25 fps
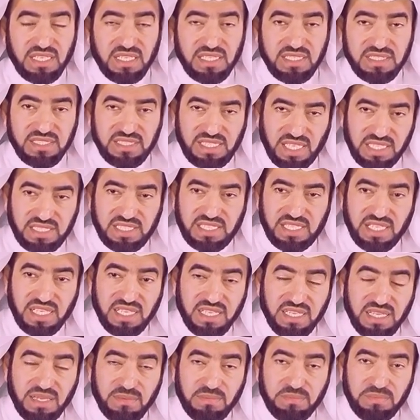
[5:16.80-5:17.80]
Such
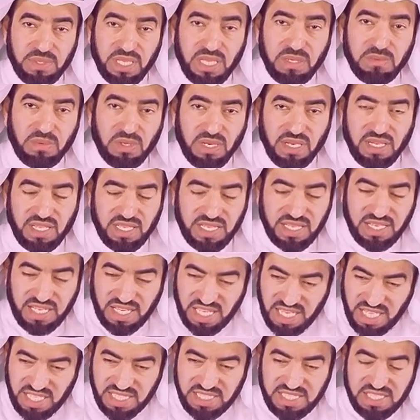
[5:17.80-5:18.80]
people
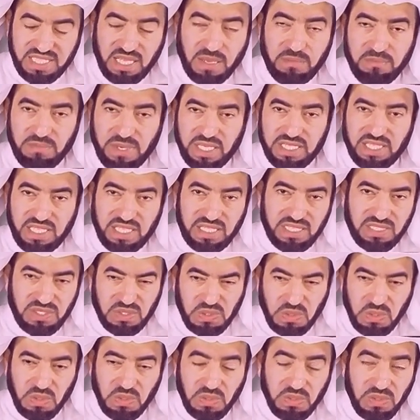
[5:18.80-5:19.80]
need somebody
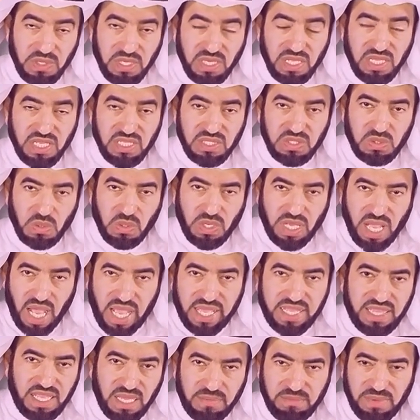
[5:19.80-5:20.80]
to, to
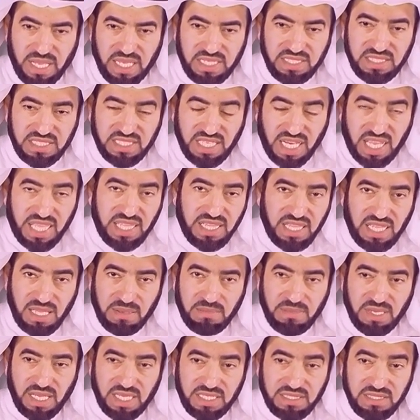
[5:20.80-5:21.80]
guide them and train
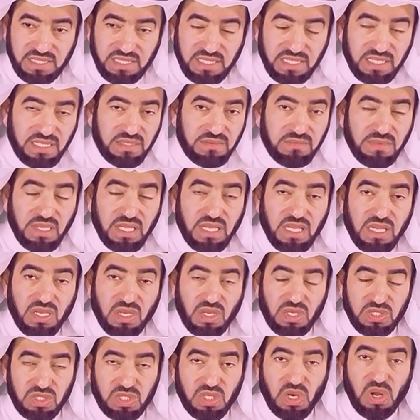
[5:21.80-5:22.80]
them and
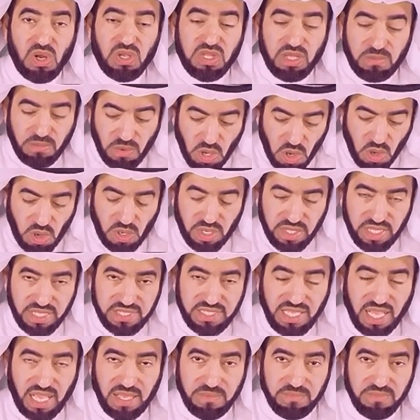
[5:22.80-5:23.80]
control them all the
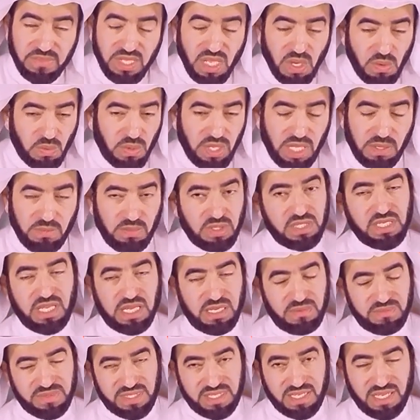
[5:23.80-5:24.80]
time. We
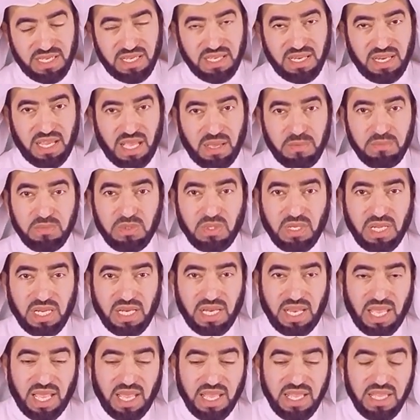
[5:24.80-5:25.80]
Muslims,
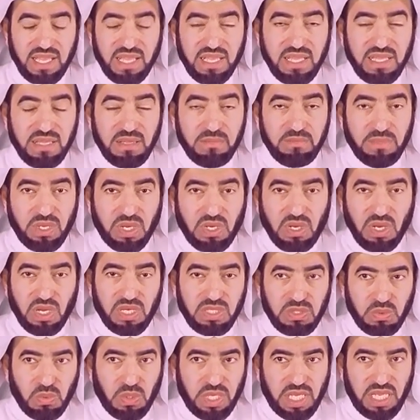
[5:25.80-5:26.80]
alhamdulillah,
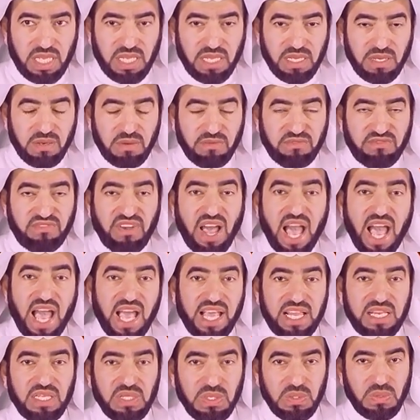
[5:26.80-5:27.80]
because we
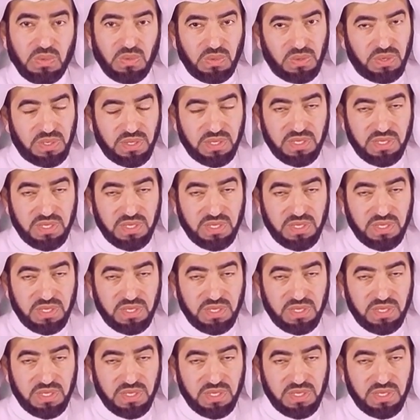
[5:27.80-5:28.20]
value